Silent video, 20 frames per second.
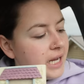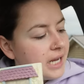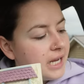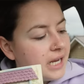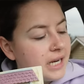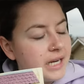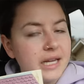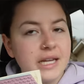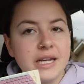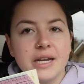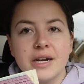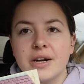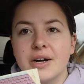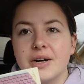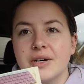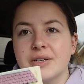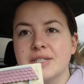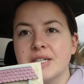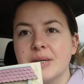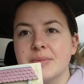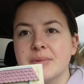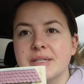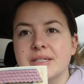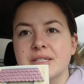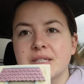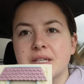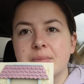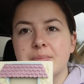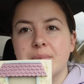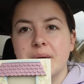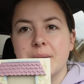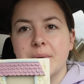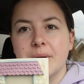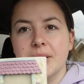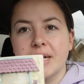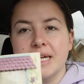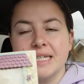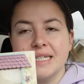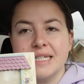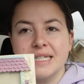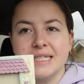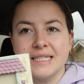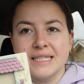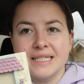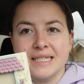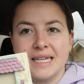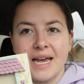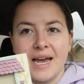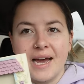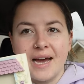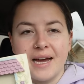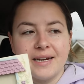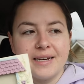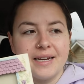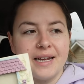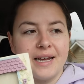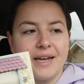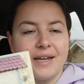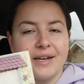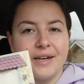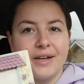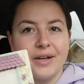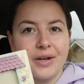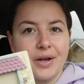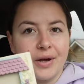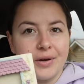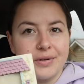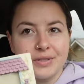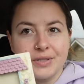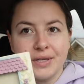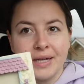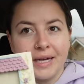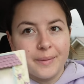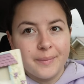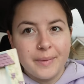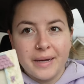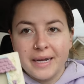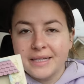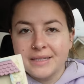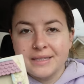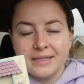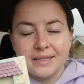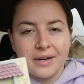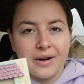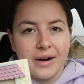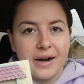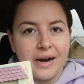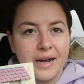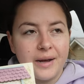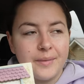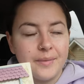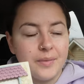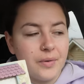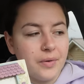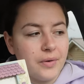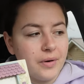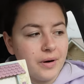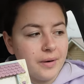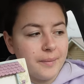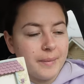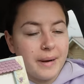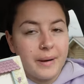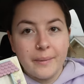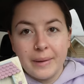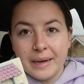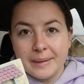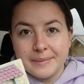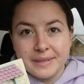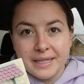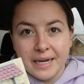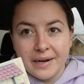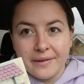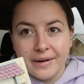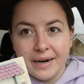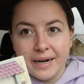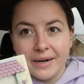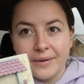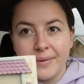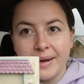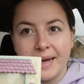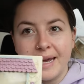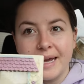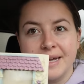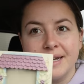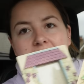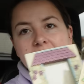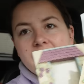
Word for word: in here or something so then people can scan and go to like my Instagram or my website right away.